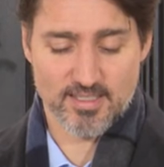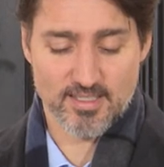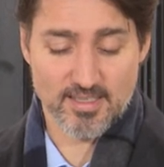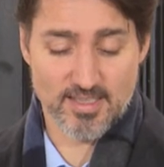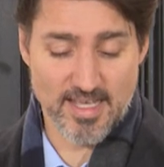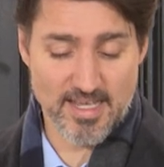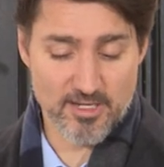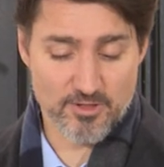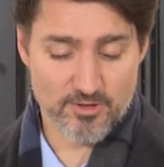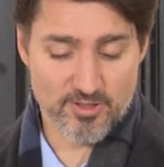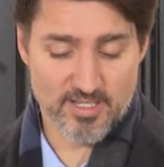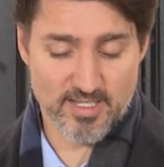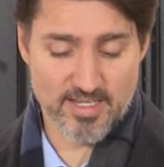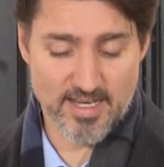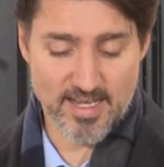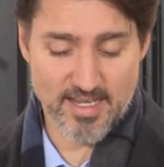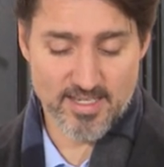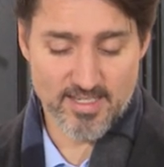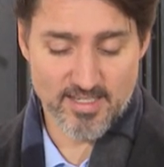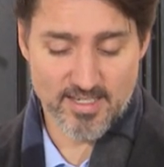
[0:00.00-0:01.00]
Later
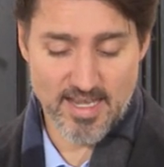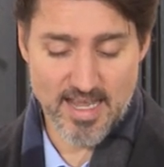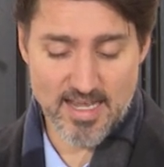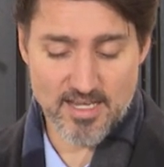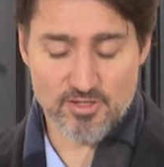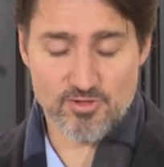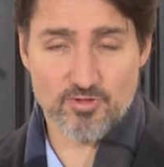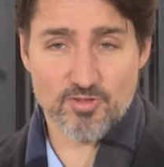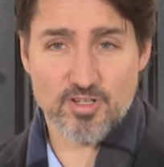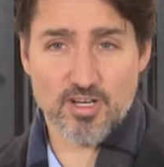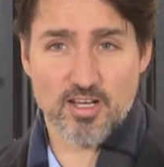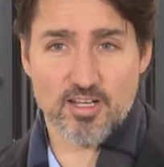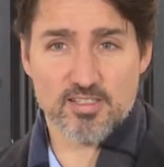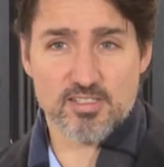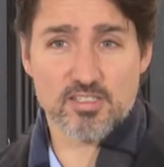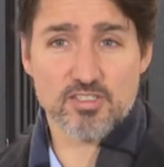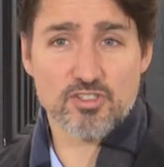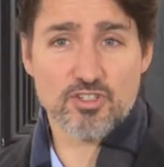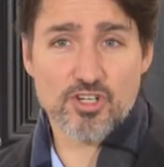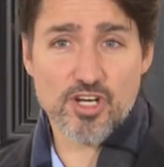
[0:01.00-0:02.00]
today,
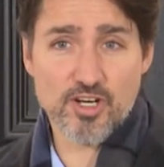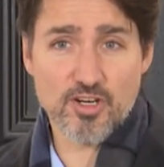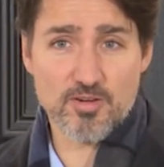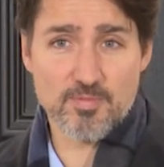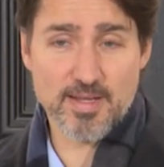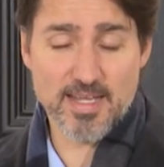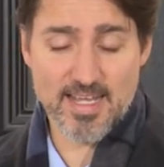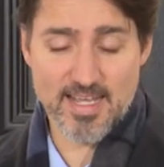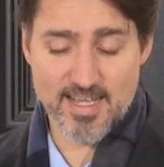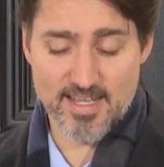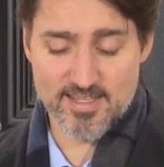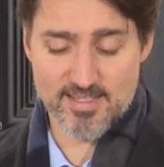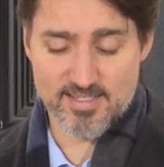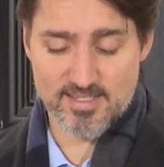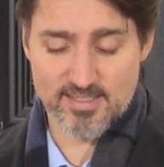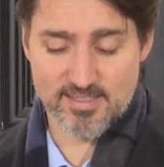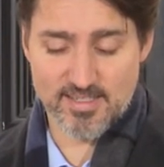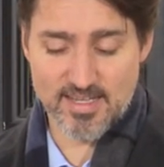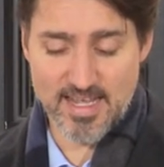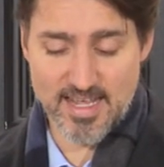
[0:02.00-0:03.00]
astronauts Jeremy
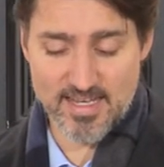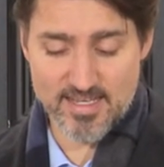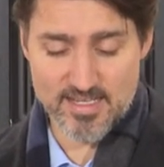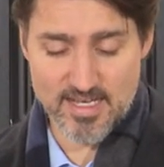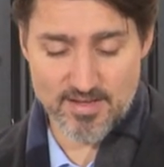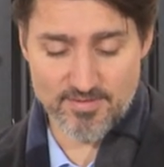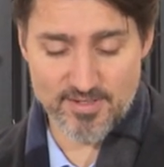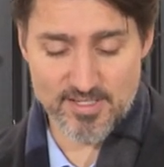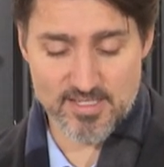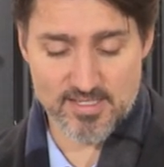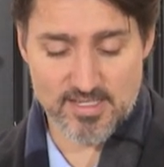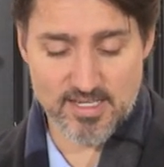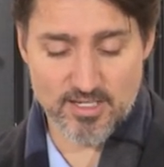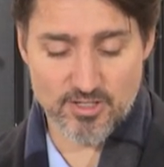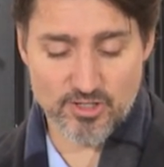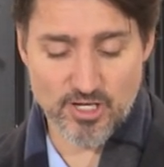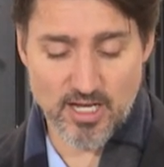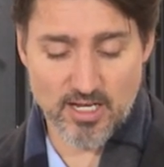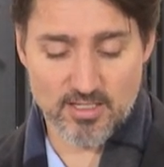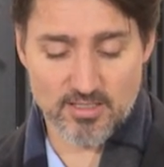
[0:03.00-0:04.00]
Hansen and David
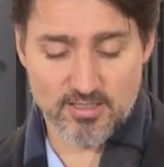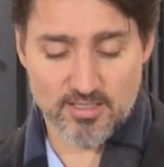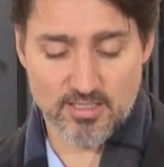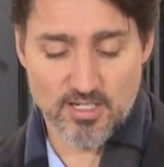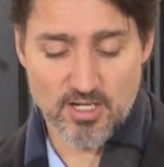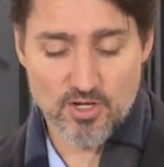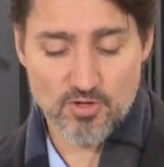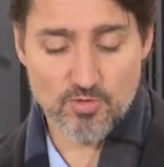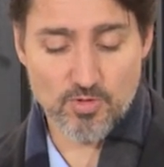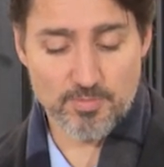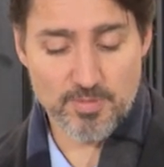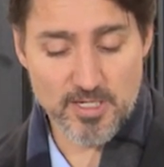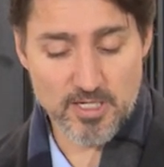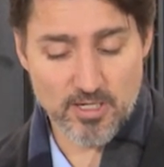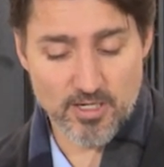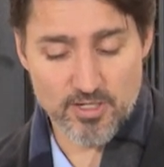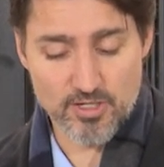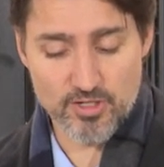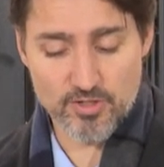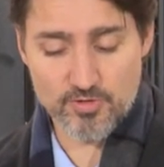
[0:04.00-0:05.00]
Saint-Jacques will be
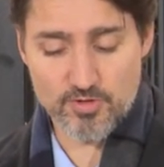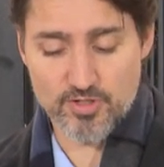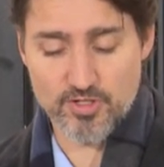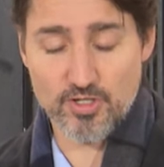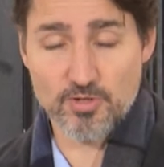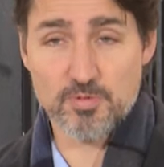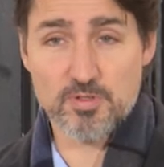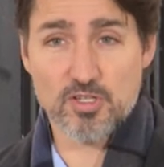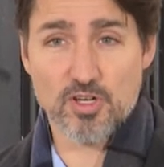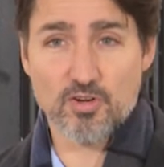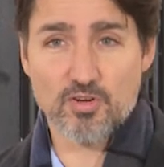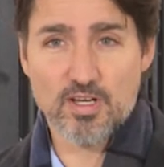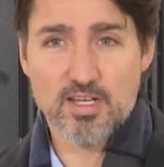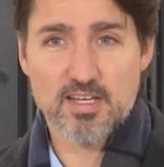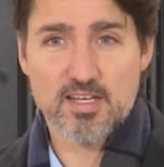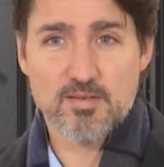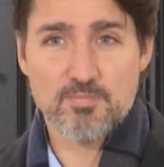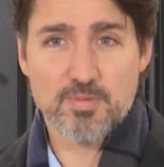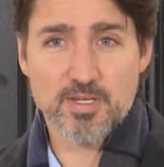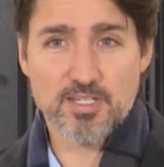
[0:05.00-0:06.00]
on YouTube, so
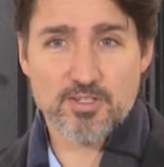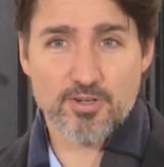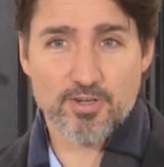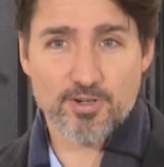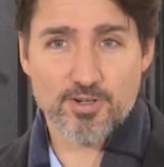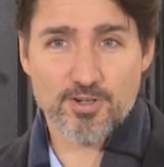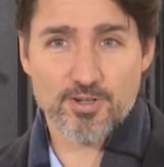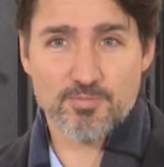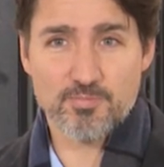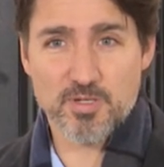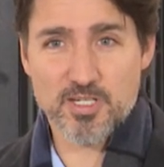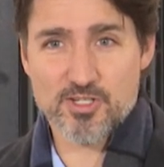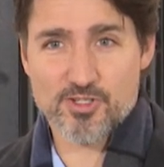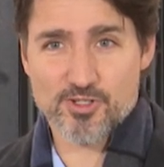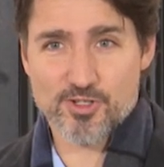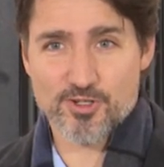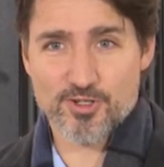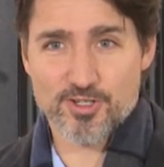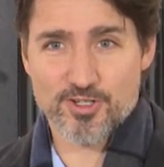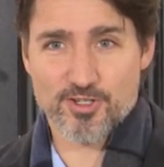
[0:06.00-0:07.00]
be
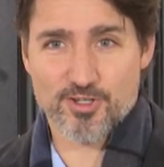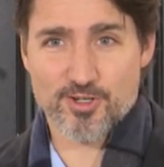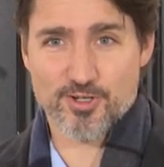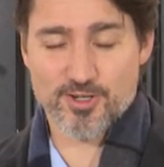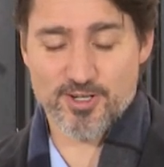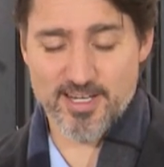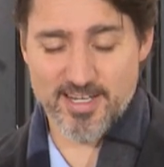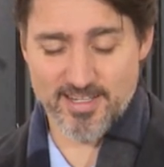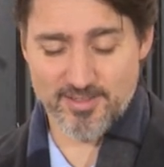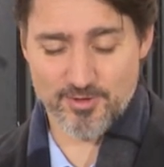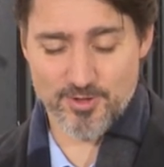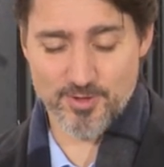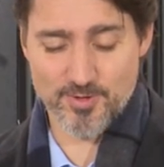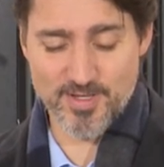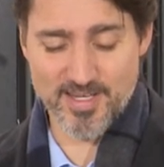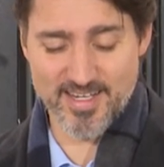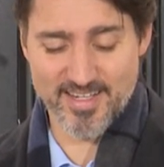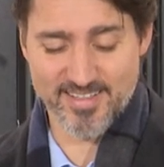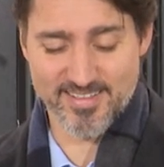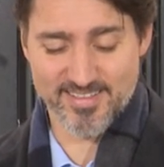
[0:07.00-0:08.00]
sure to
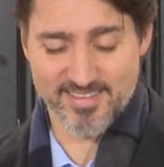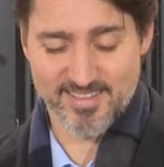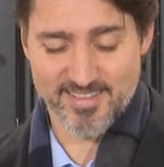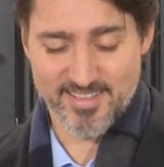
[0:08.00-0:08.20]
tune in.